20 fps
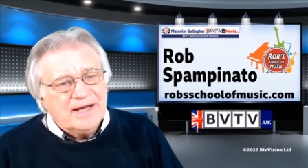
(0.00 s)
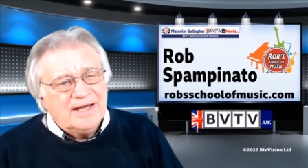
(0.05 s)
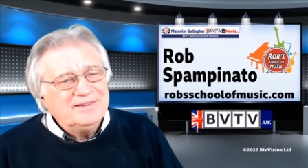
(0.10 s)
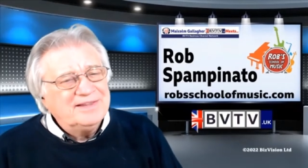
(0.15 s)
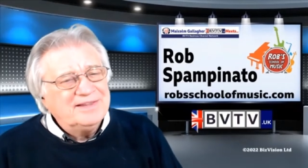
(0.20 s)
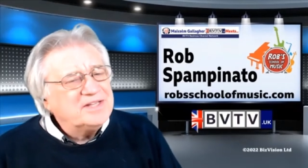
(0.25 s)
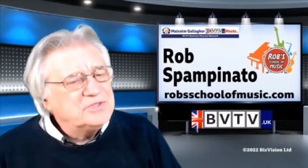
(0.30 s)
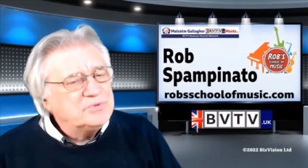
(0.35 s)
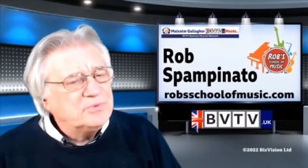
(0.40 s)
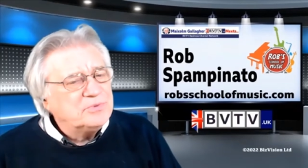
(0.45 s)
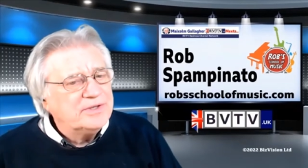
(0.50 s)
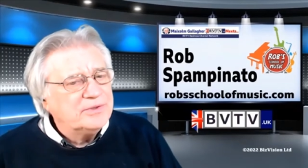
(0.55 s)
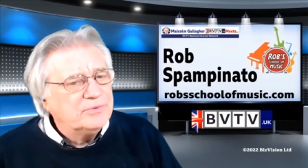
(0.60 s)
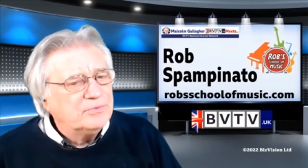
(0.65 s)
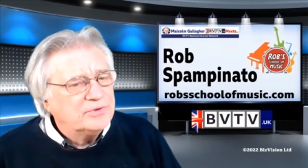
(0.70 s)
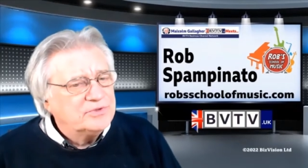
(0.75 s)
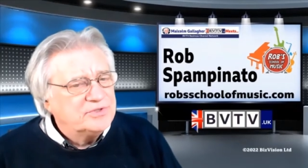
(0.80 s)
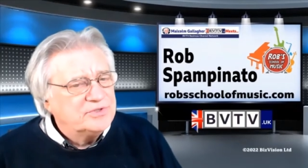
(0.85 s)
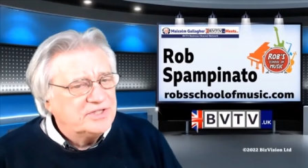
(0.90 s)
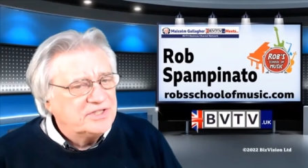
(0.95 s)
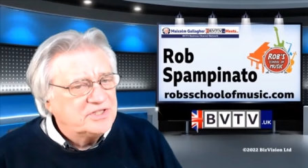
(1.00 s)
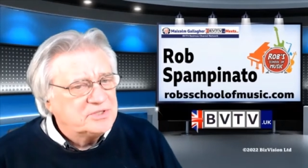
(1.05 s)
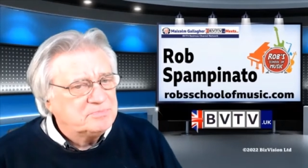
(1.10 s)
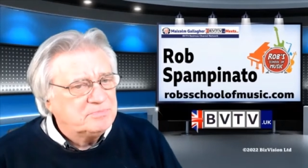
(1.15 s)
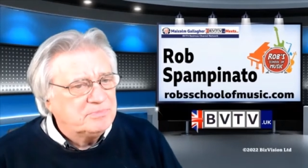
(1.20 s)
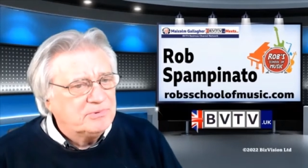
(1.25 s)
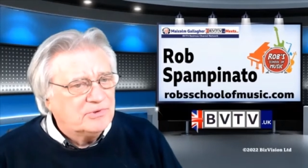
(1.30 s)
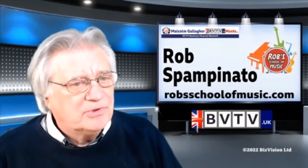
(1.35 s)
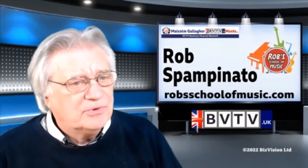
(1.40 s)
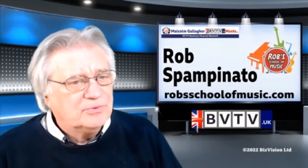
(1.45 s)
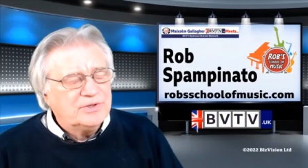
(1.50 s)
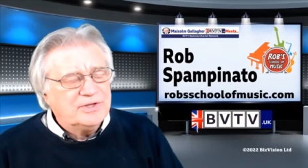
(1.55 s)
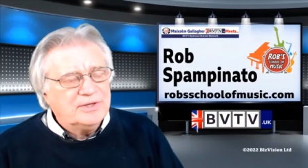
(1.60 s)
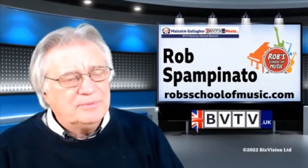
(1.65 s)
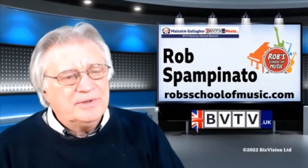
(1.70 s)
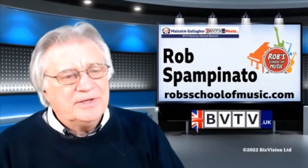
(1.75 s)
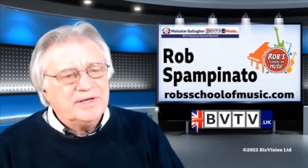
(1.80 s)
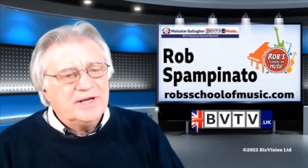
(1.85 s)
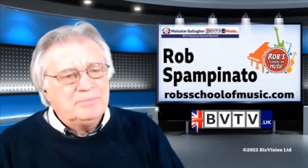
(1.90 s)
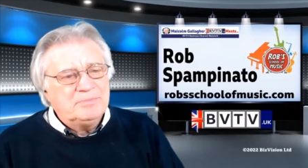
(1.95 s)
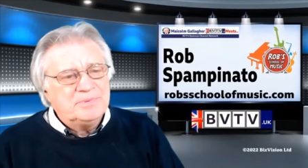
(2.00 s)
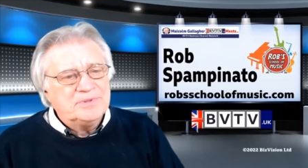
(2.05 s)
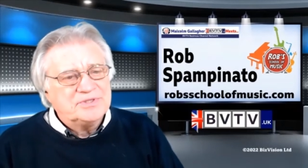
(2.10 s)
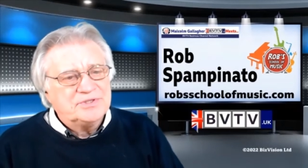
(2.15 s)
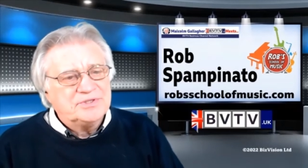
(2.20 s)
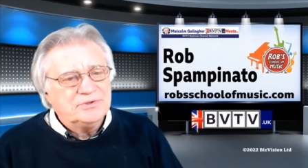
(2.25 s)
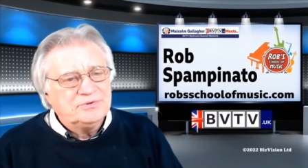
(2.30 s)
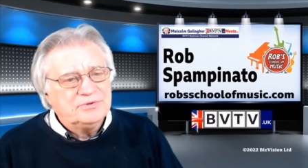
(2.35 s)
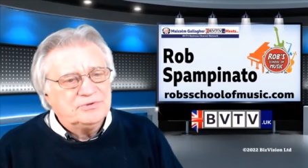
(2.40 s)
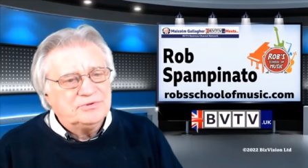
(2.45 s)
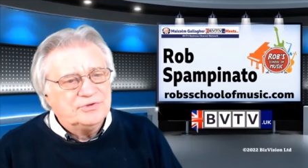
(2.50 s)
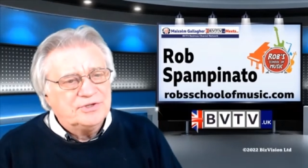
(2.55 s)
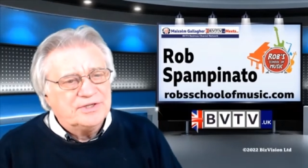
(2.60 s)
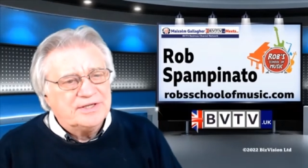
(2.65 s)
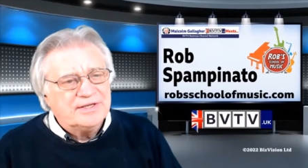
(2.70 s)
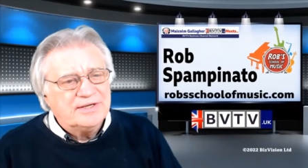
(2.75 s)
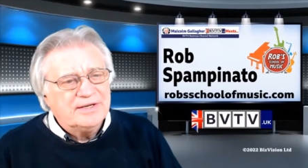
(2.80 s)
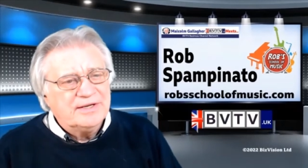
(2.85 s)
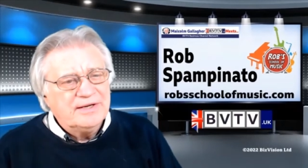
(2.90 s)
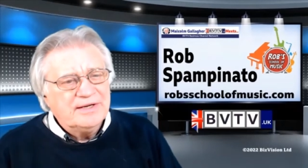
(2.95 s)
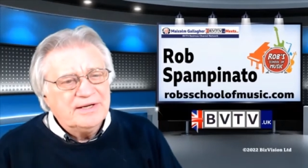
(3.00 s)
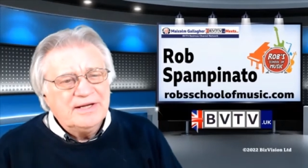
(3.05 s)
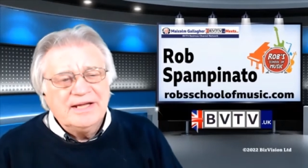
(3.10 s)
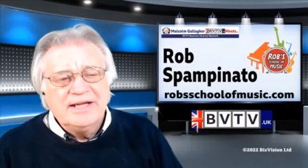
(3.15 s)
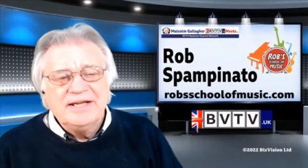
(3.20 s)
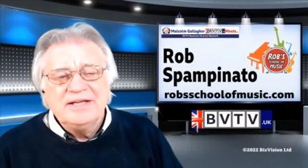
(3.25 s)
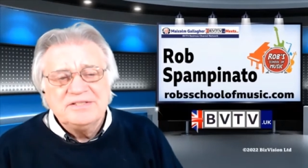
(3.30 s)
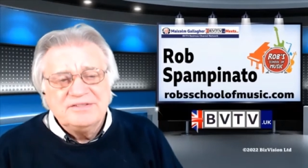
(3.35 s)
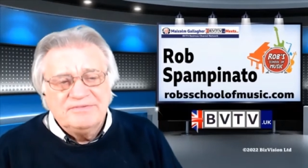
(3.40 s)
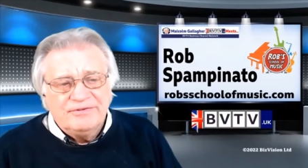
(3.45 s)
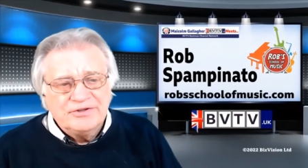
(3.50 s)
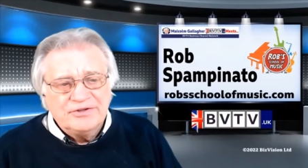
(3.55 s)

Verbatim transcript: And that's what I want to explore with him in episode three his